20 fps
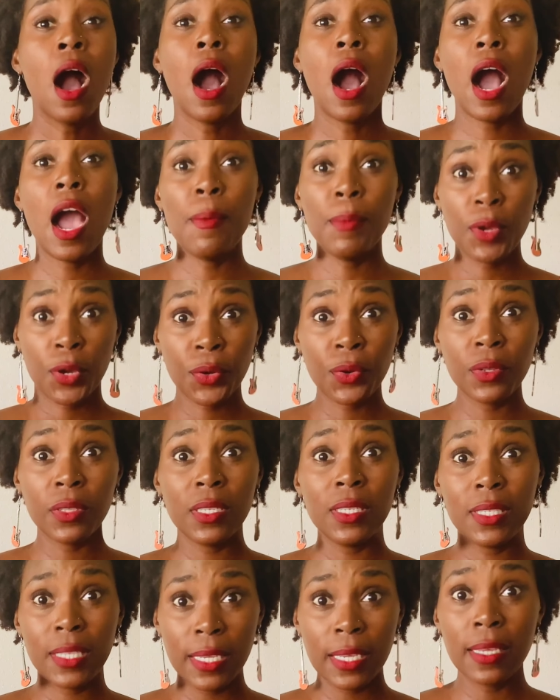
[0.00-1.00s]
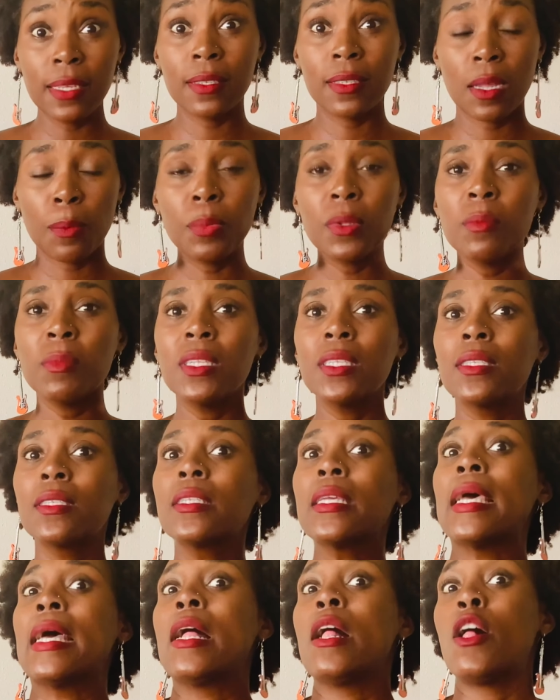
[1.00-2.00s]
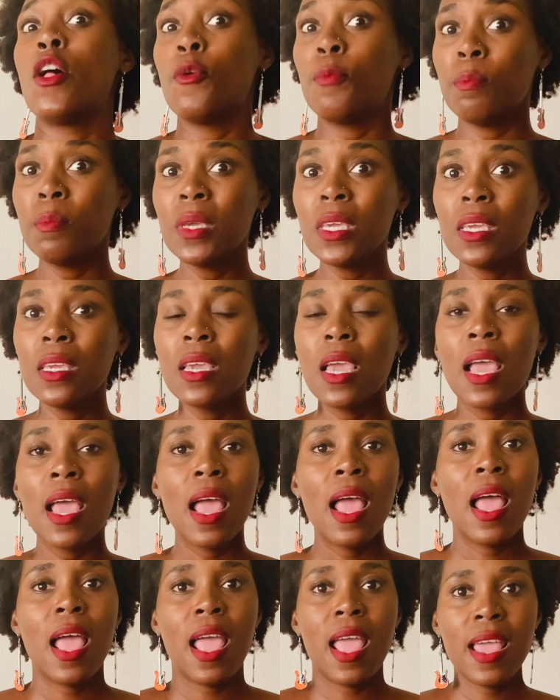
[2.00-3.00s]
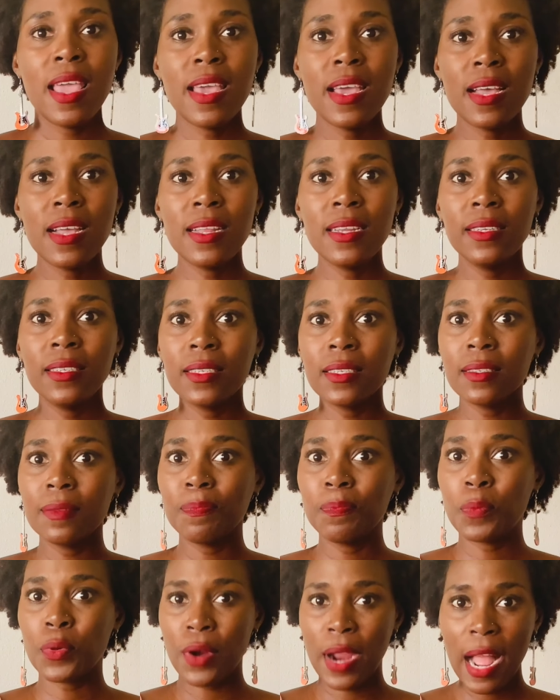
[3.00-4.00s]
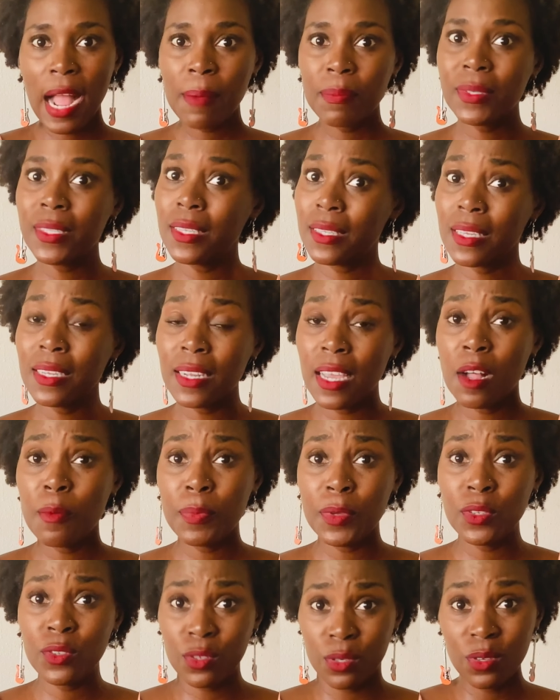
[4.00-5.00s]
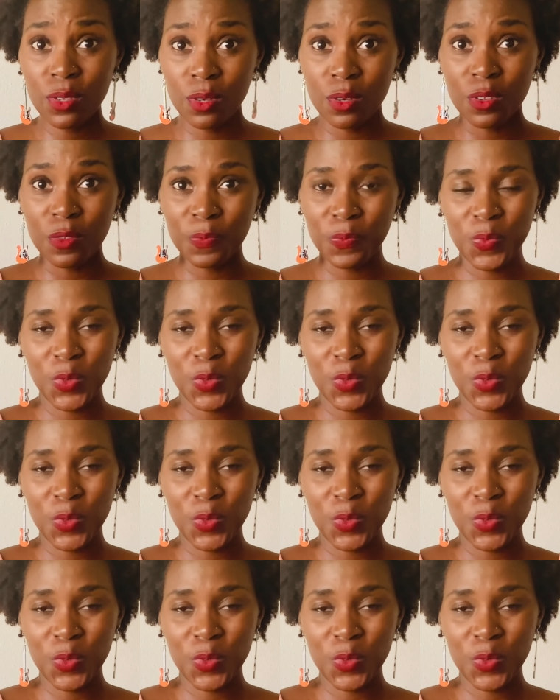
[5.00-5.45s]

I'm currently taking supplements to help me and perhaps this can help you too.